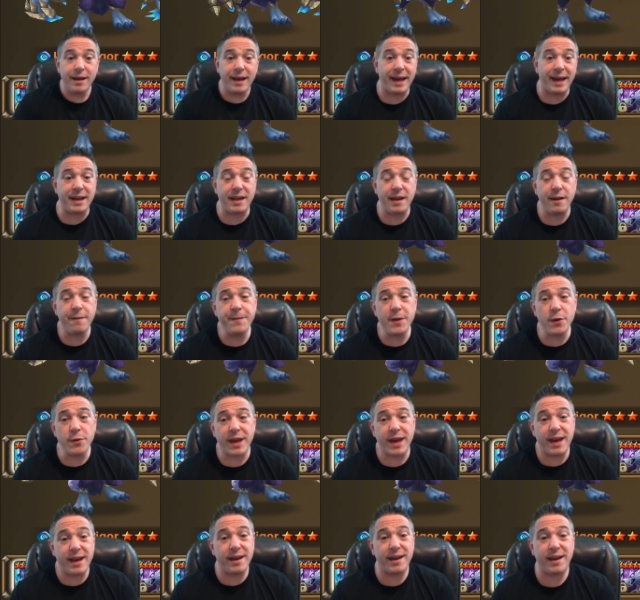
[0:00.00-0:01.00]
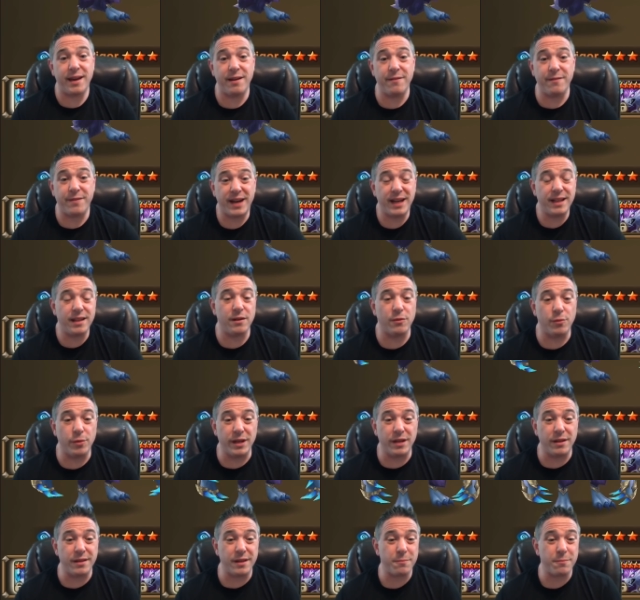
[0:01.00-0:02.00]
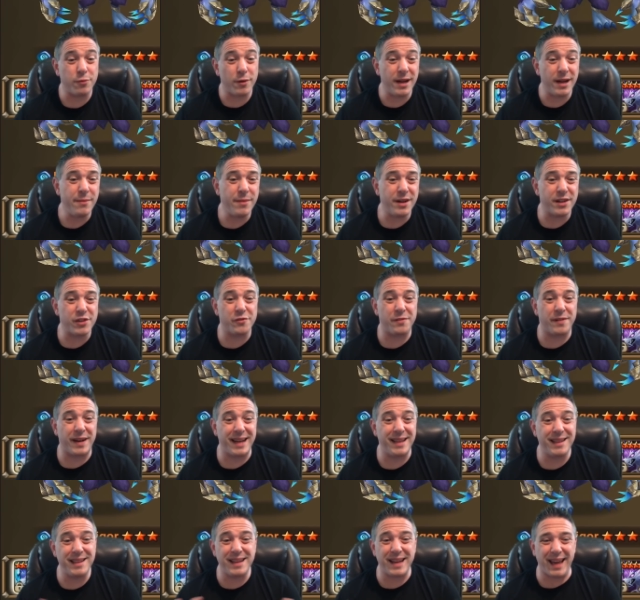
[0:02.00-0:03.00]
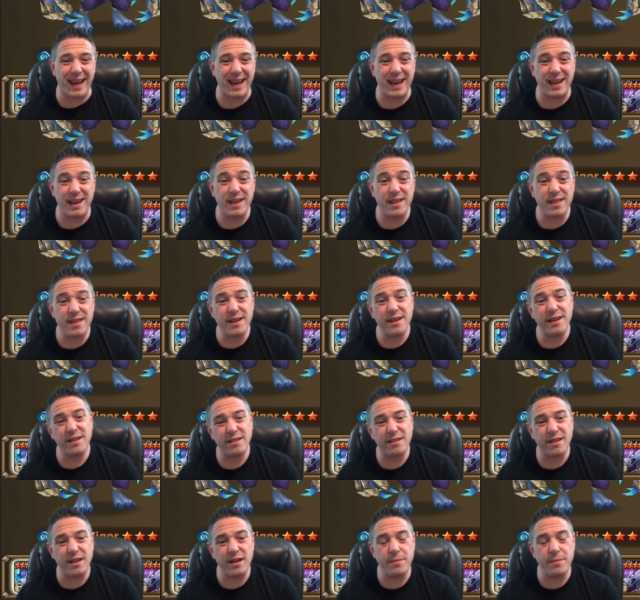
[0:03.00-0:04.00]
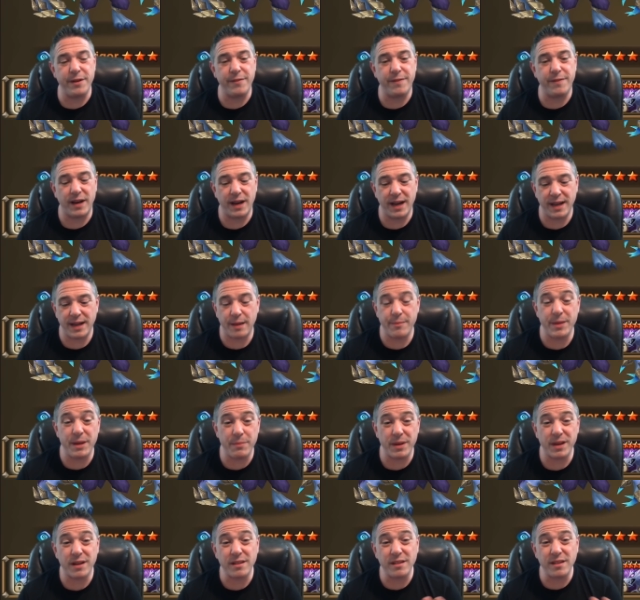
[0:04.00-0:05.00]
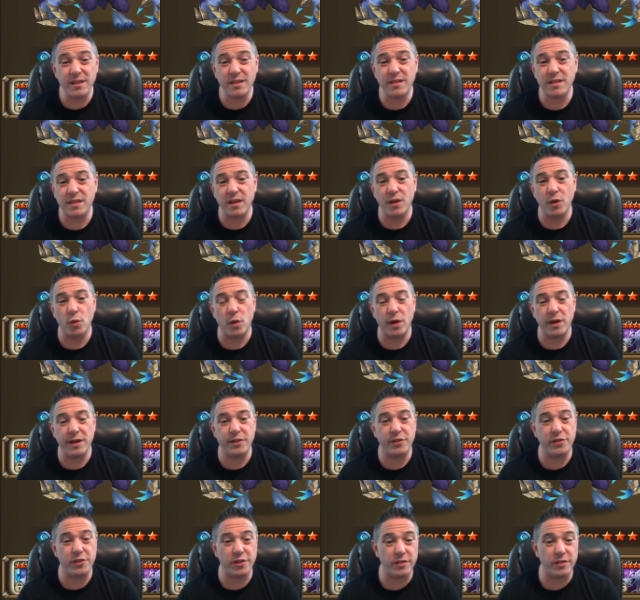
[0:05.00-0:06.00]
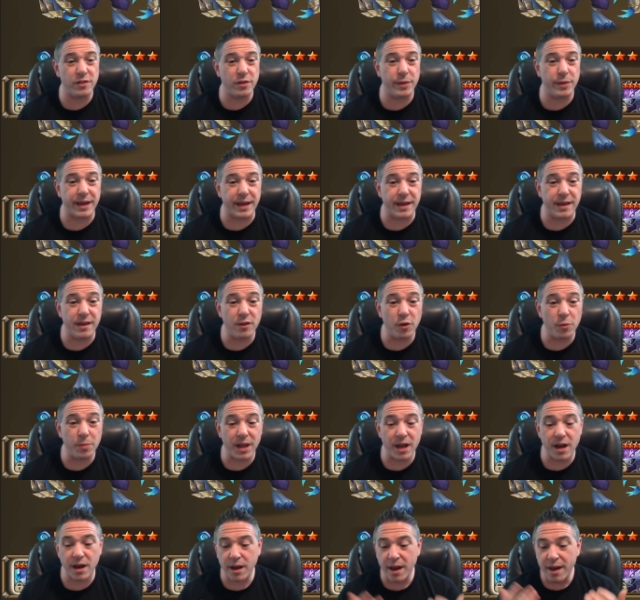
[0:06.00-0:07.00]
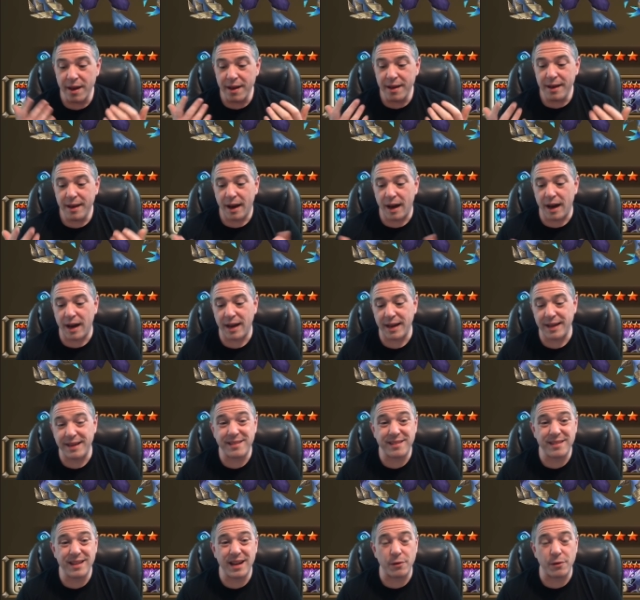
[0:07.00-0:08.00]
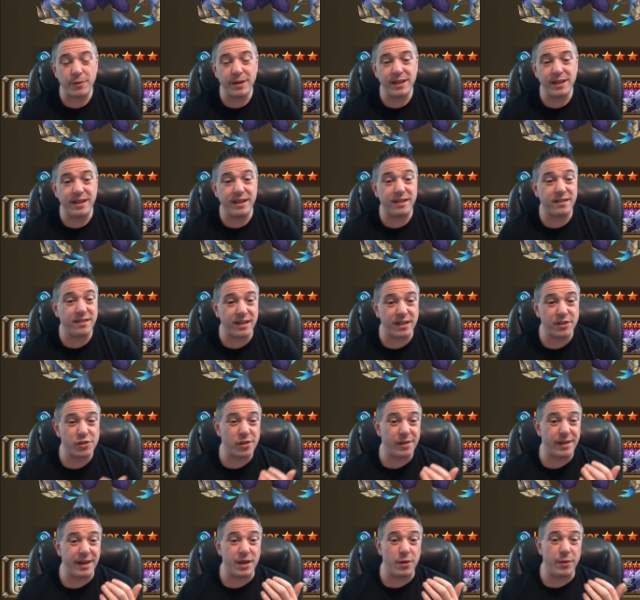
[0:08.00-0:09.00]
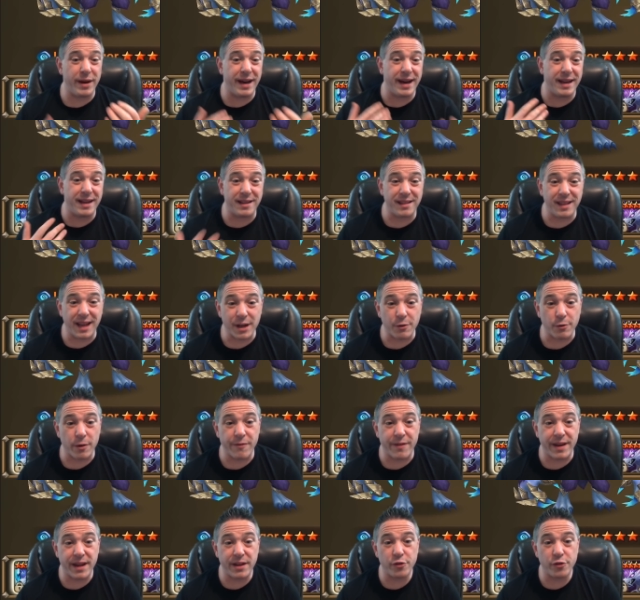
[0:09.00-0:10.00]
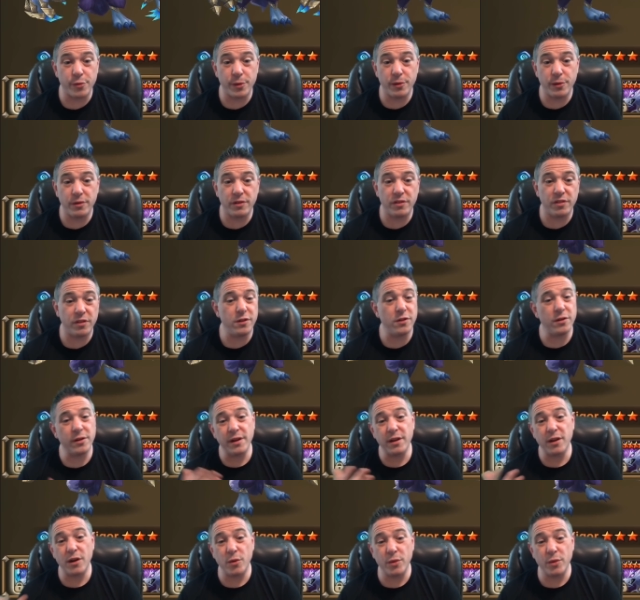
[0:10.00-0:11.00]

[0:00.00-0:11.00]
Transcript: And if you can't get Violent Will, then pretty much Violent Anything is going to be fine. I mean, because his skill 1 is just doing a heal block, uh, it's not really essential that you add in like Revenge runes, so you could go